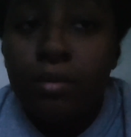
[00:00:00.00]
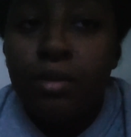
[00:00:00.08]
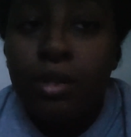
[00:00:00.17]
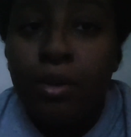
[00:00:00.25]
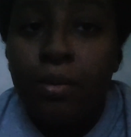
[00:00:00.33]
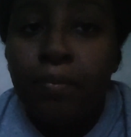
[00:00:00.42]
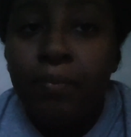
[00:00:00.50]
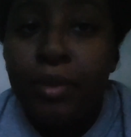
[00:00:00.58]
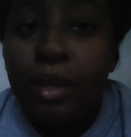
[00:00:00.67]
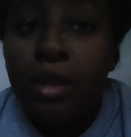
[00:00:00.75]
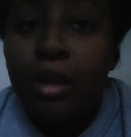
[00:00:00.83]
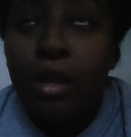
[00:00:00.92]
So
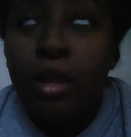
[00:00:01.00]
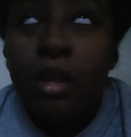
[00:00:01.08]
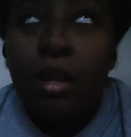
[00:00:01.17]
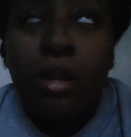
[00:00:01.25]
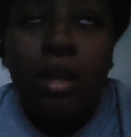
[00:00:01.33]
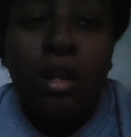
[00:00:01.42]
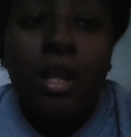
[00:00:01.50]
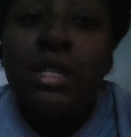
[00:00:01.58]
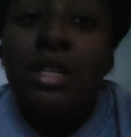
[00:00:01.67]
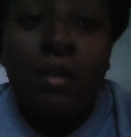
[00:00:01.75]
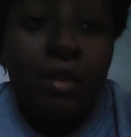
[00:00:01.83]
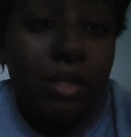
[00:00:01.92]

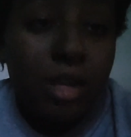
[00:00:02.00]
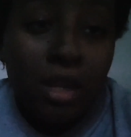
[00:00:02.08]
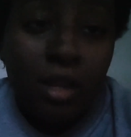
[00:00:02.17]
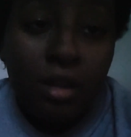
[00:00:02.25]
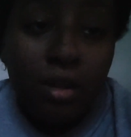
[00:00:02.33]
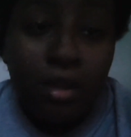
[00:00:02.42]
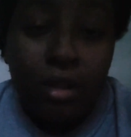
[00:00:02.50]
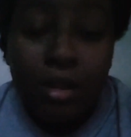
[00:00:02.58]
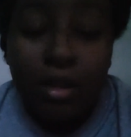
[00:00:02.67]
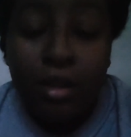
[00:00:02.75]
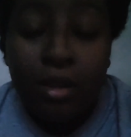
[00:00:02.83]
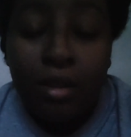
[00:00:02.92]
let's give it a second
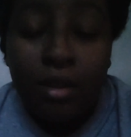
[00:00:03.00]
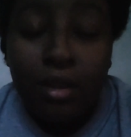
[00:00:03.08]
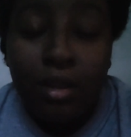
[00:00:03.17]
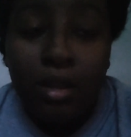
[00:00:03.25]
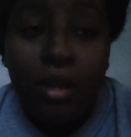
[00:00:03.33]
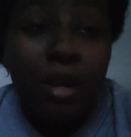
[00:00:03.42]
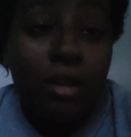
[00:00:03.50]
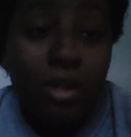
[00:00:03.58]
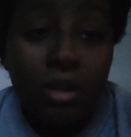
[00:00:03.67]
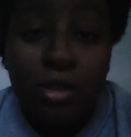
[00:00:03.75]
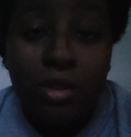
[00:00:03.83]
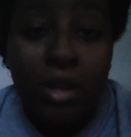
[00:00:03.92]
and I'll
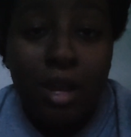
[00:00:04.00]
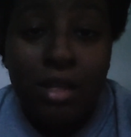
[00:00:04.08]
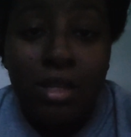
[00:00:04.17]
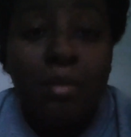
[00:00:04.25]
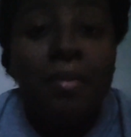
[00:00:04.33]
talk to you guys in a